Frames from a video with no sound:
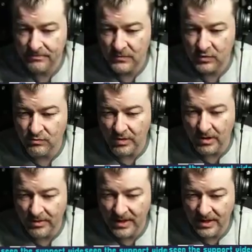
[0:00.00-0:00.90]

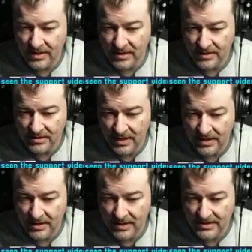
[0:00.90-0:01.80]
growing and,
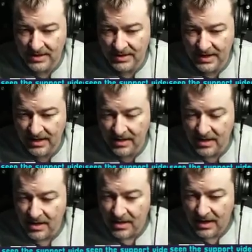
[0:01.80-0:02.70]
and things like that.
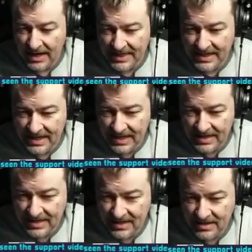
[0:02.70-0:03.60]
I think I did
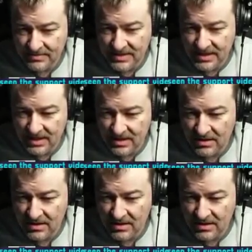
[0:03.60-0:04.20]
end up seeing...